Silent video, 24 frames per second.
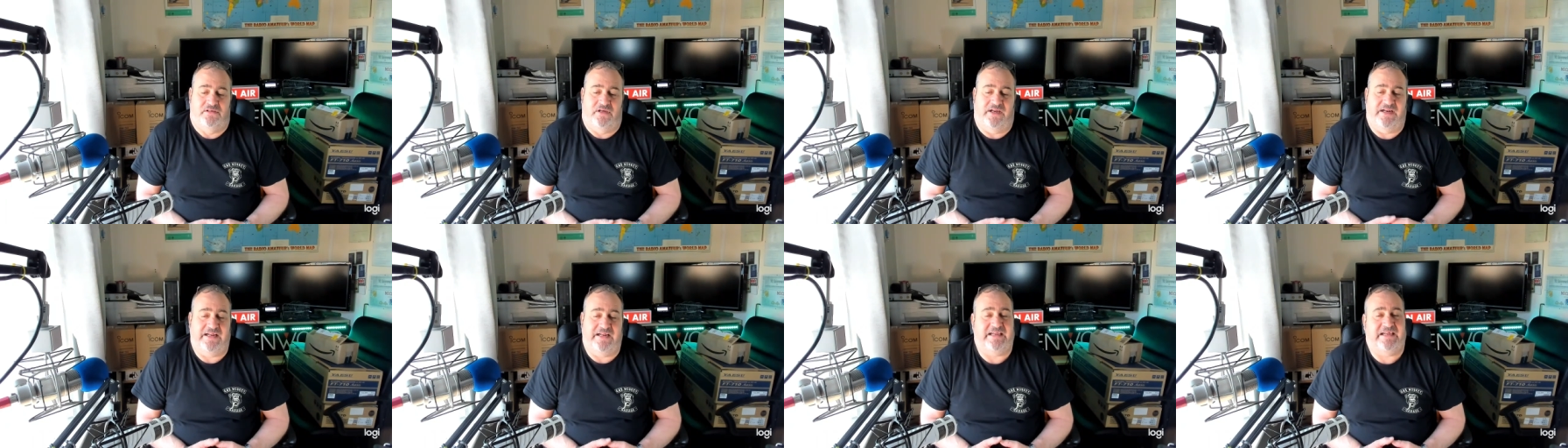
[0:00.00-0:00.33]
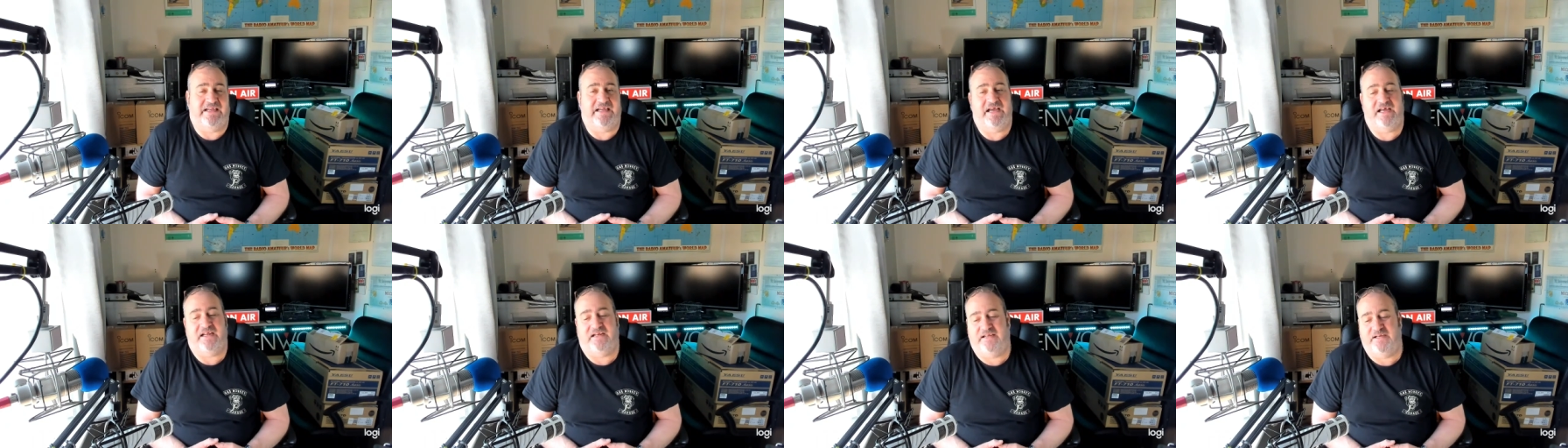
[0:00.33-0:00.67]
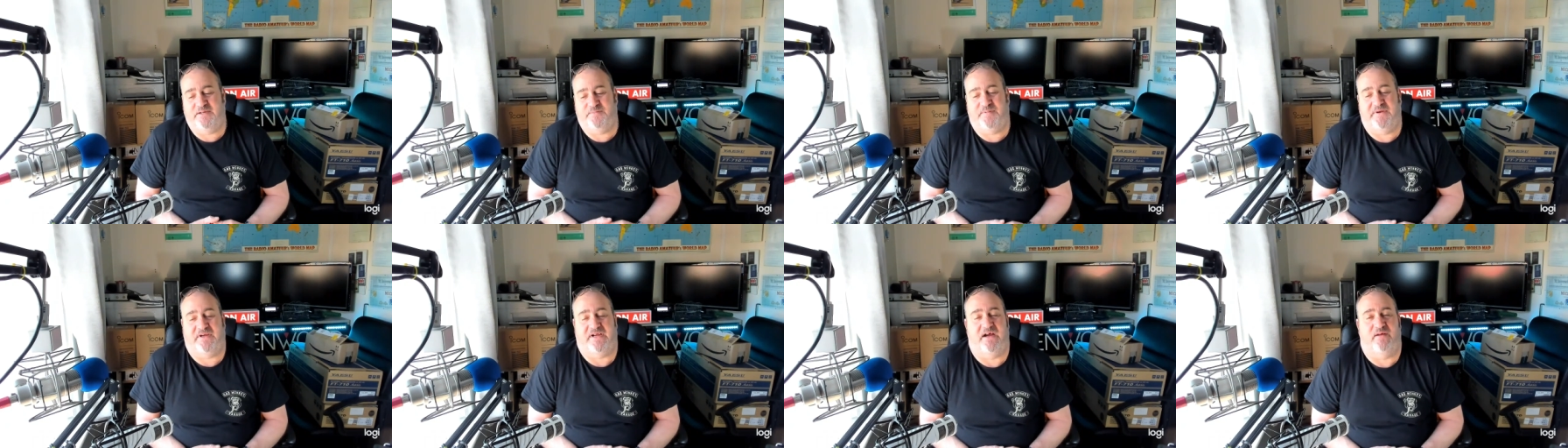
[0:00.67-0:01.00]
I know you get
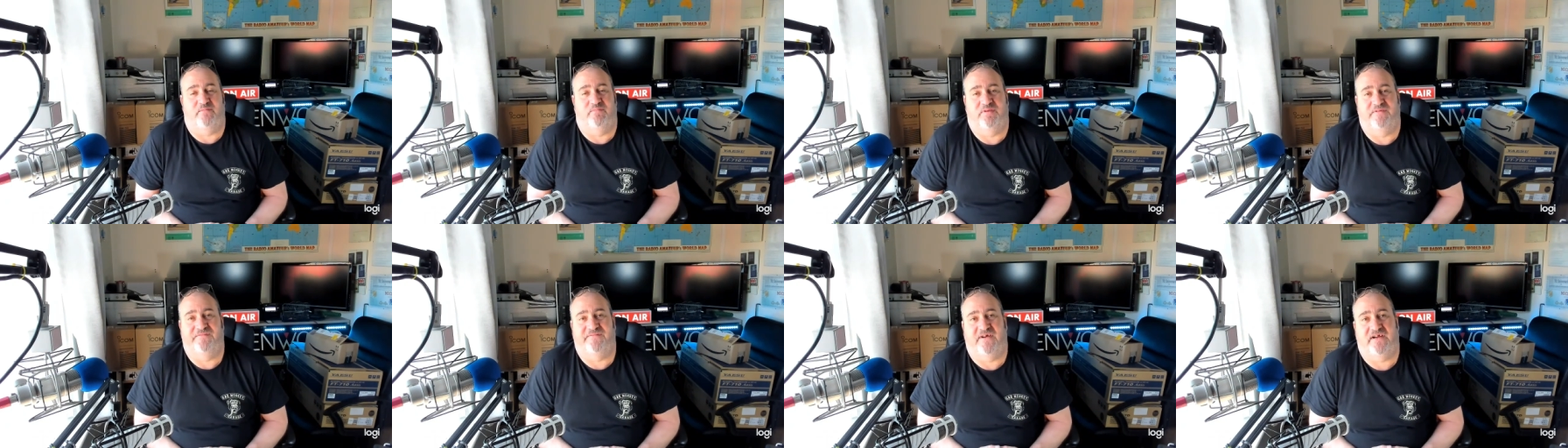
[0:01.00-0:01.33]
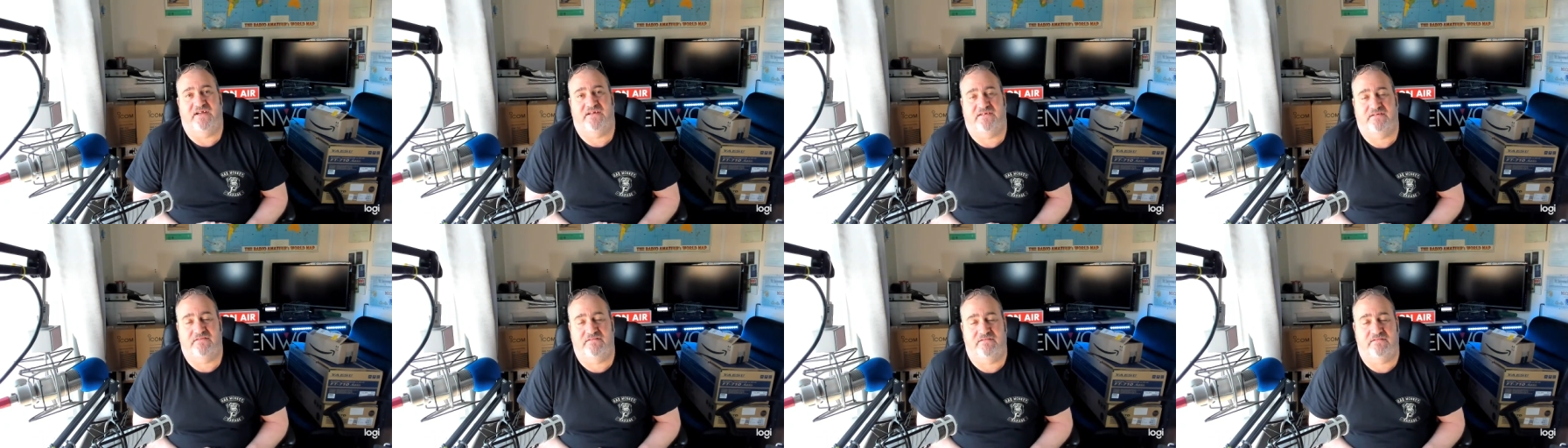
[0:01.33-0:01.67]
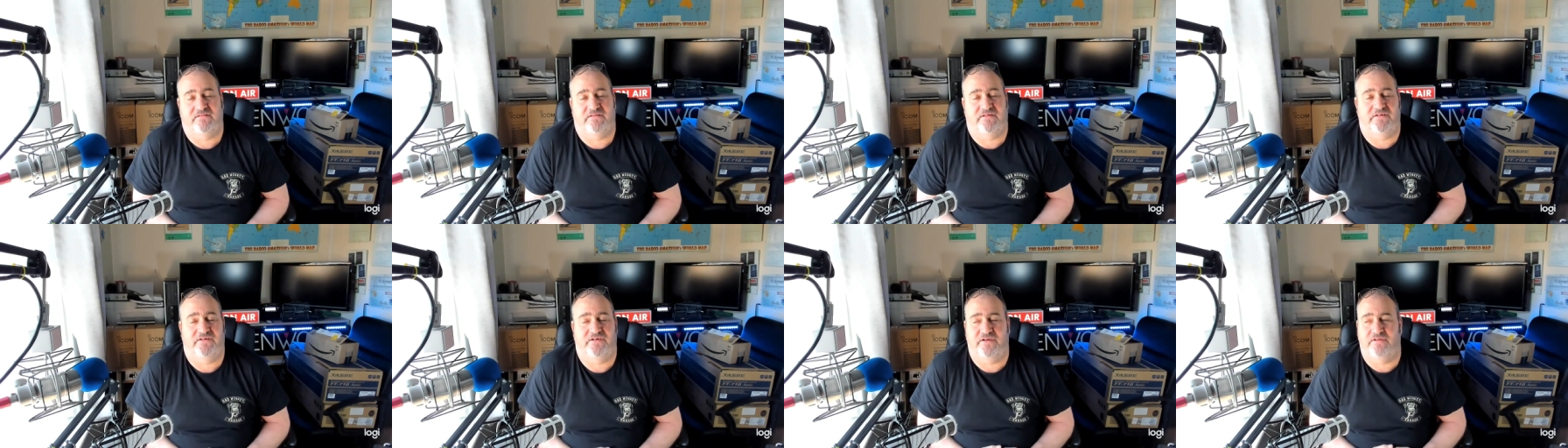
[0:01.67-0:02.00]
these big amplifiers,
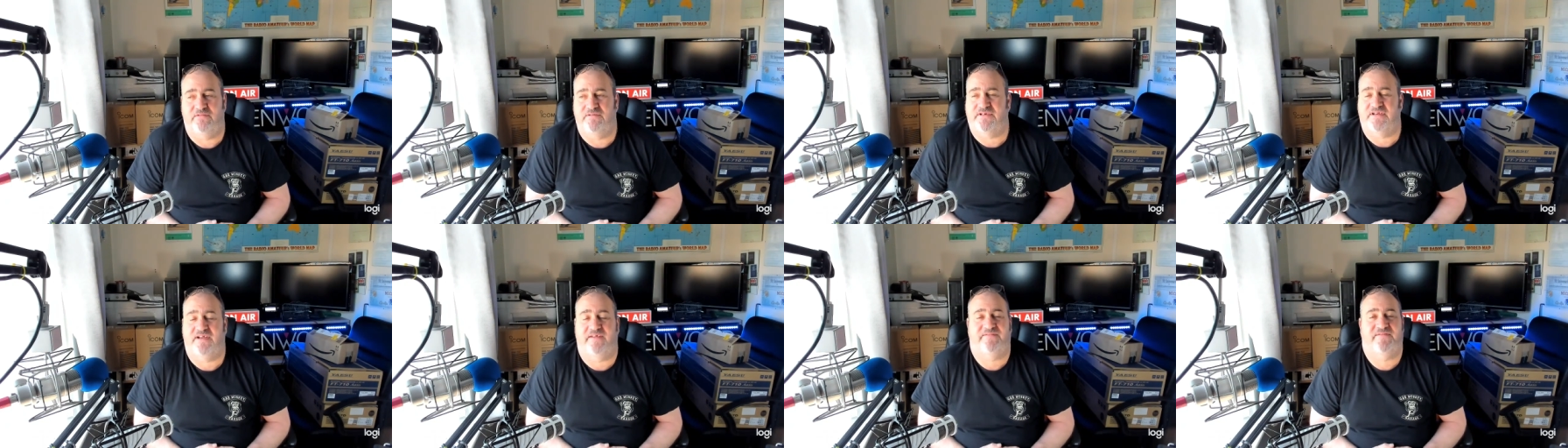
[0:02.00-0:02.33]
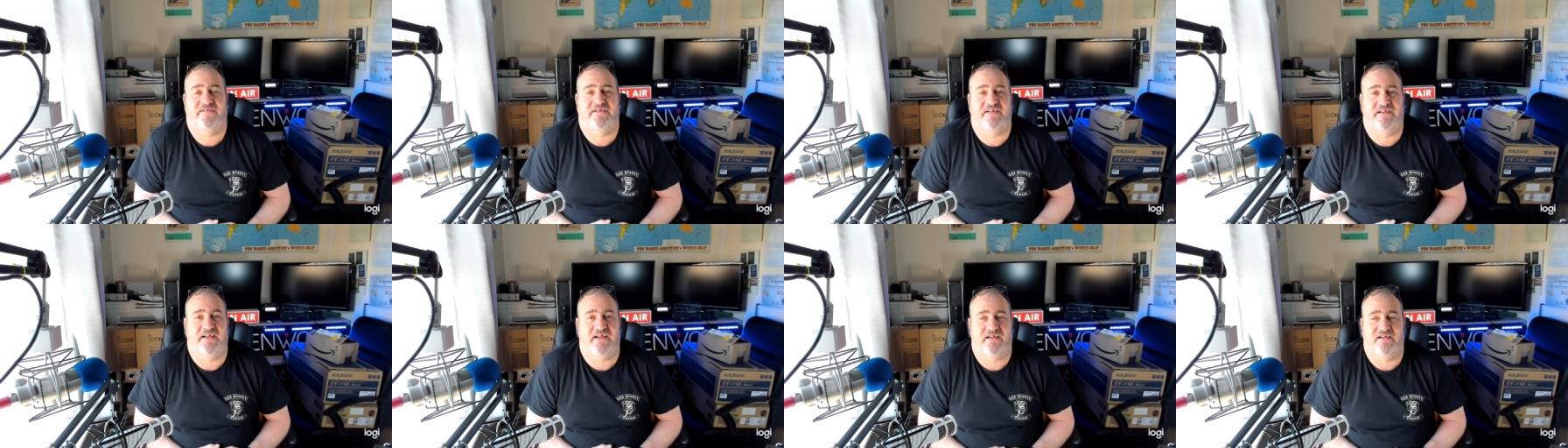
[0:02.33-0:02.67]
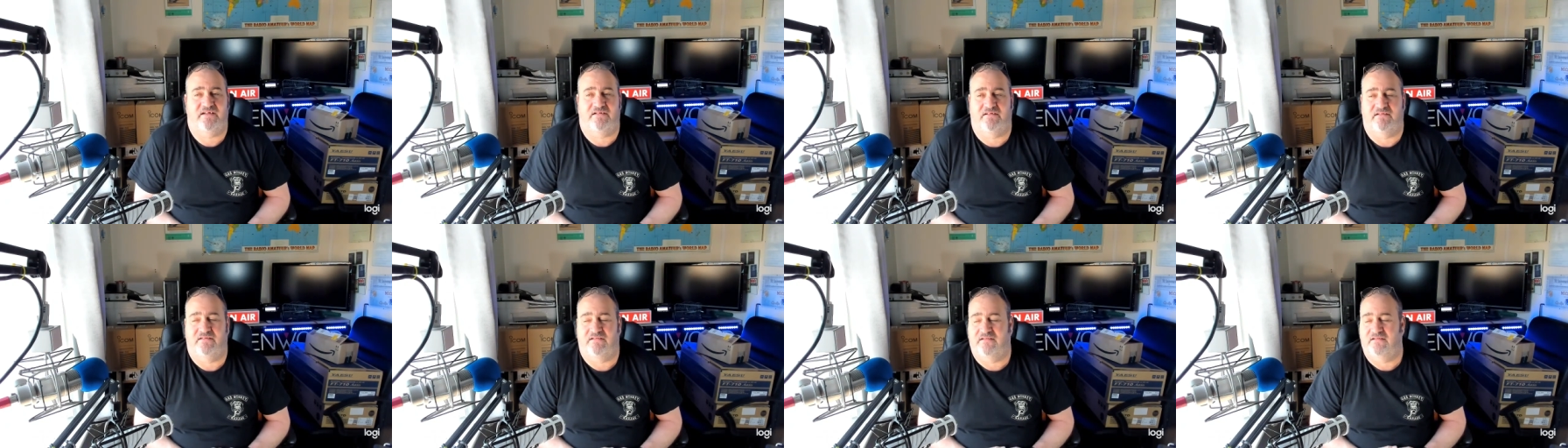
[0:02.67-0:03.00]
don't you? Use
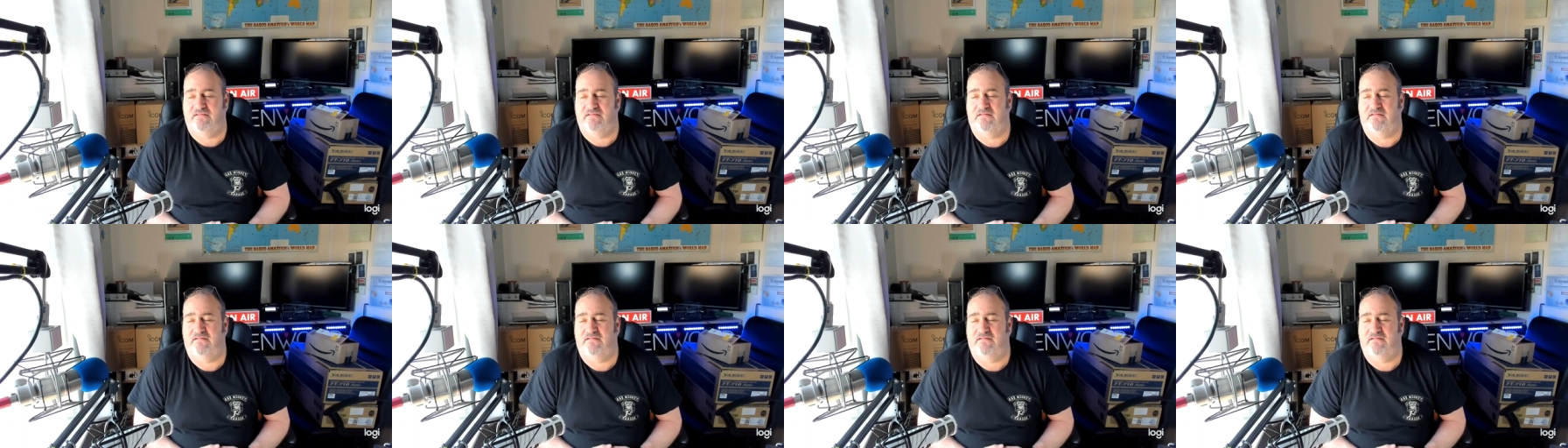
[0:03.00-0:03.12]
FT8 on...